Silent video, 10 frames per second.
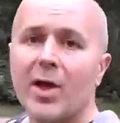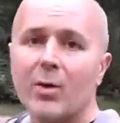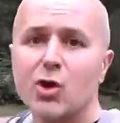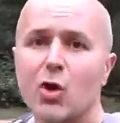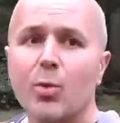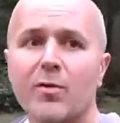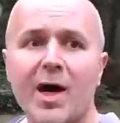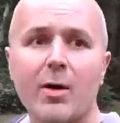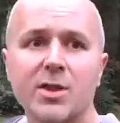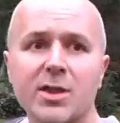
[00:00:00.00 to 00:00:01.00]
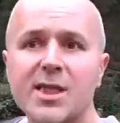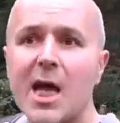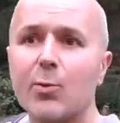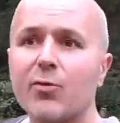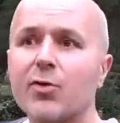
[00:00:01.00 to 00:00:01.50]
Well, that was a couple of hours in
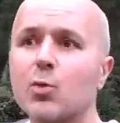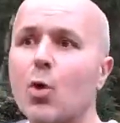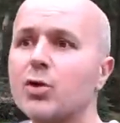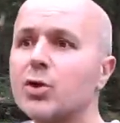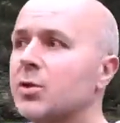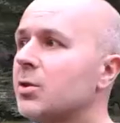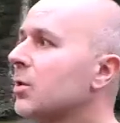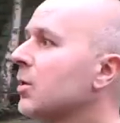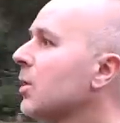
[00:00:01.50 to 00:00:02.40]
Stapleford Woods.